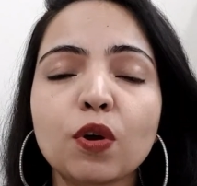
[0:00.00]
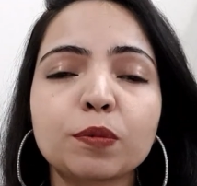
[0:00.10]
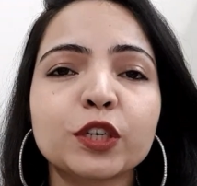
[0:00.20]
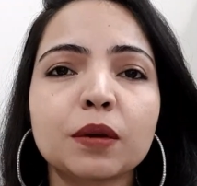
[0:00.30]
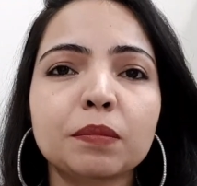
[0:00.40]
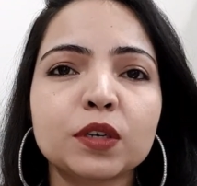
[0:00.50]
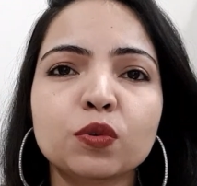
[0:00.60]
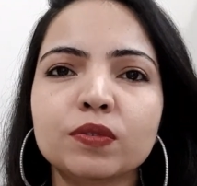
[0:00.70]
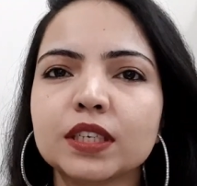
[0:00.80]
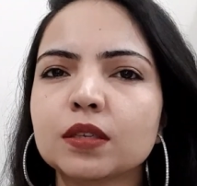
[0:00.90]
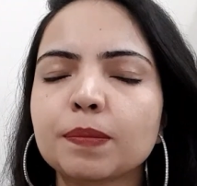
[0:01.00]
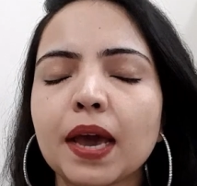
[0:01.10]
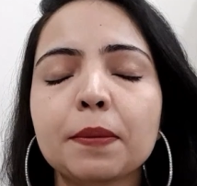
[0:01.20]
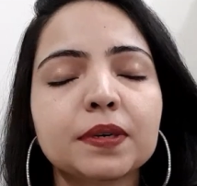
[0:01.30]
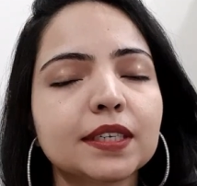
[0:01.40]
to option number two, which is
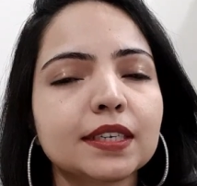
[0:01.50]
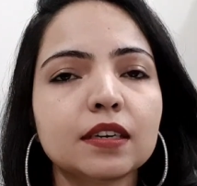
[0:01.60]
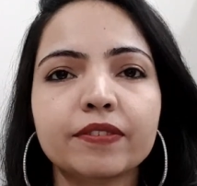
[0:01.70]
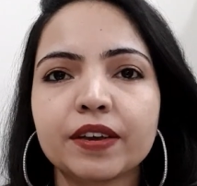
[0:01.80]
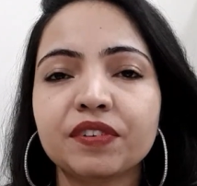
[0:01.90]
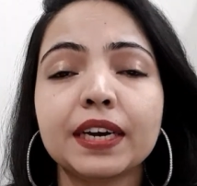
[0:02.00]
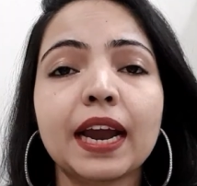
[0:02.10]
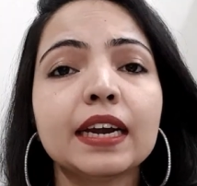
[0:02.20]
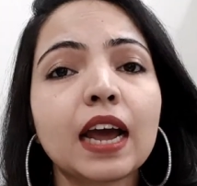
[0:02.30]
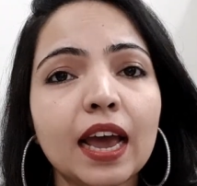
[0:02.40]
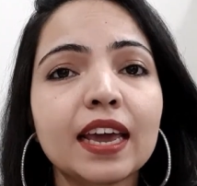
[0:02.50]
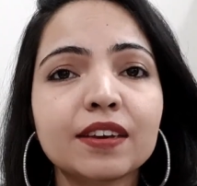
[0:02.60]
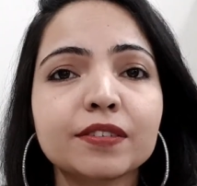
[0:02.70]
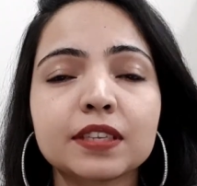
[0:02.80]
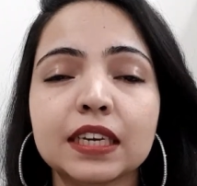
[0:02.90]
my personal favorite, and I
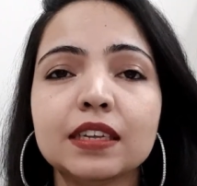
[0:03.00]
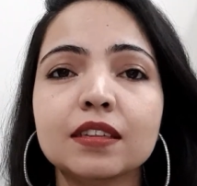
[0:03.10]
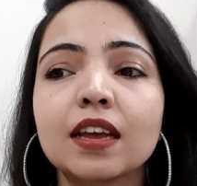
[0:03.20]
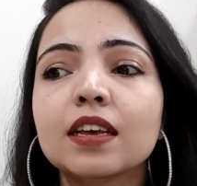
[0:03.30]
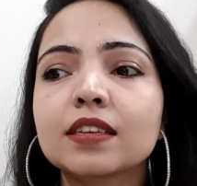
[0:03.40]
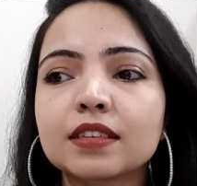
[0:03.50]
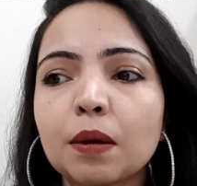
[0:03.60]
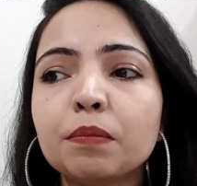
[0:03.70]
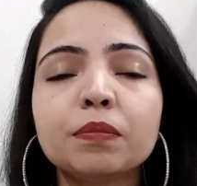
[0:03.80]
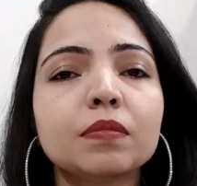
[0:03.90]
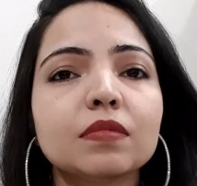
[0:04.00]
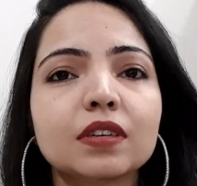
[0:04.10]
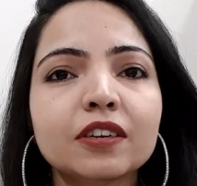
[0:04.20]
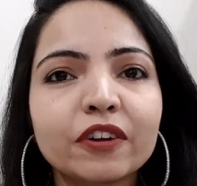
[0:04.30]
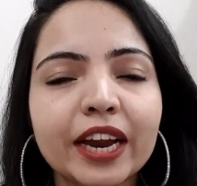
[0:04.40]
have seen some
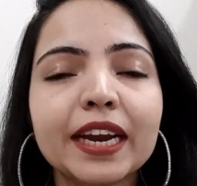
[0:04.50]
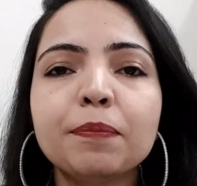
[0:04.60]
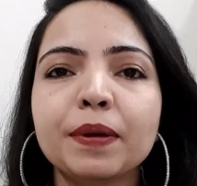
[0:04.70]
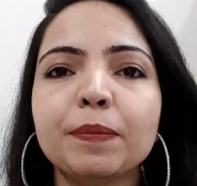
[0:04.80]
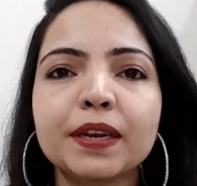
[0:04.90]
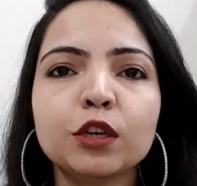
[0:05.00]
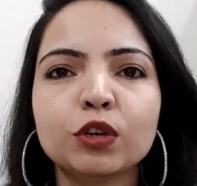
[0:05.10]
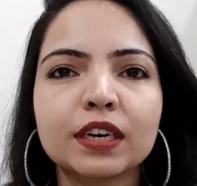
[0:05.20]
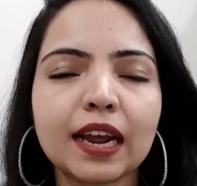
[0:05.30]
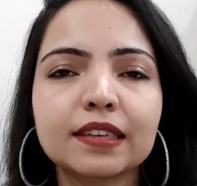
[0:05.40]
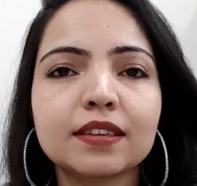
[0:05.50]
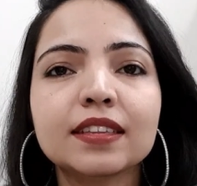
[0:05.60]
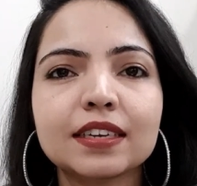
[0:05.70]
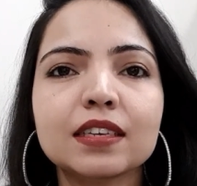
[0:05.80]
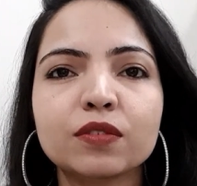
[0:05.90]
great people
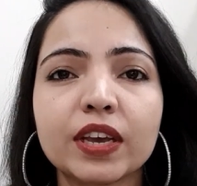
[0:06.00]
utilizing these